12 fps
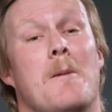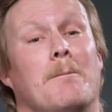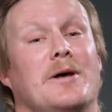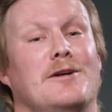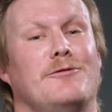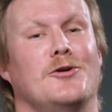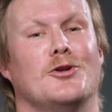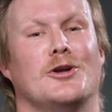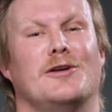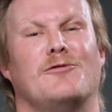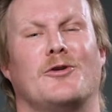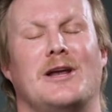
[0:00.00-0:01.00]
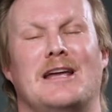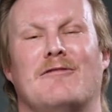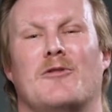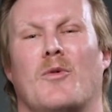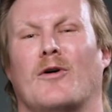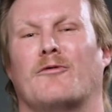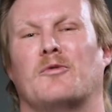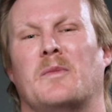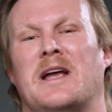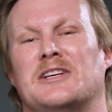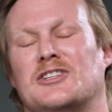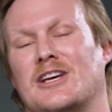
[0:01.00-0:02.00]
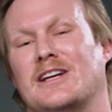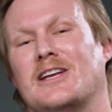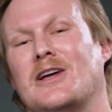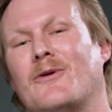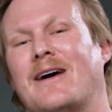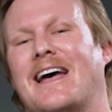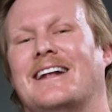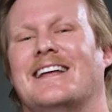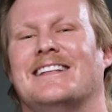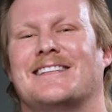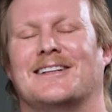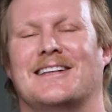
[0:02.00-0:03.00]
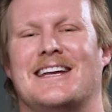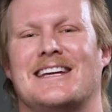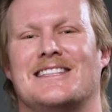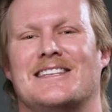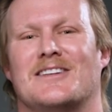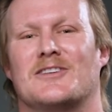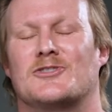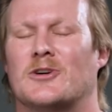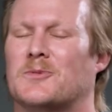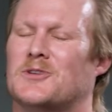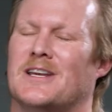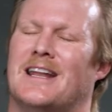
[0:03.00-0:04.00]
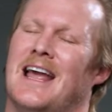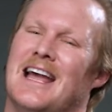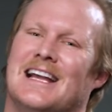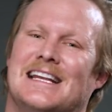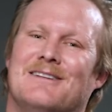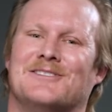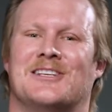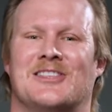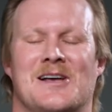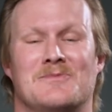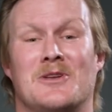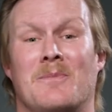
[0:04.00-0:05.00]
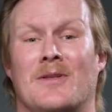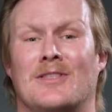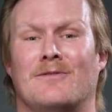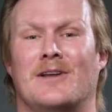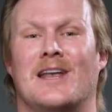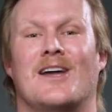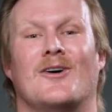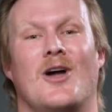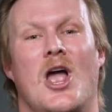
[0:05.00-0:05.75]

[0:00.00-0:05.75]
But if you're looking for even more information, go ahead and hit the link in the description. Give us a thumbs up on the video.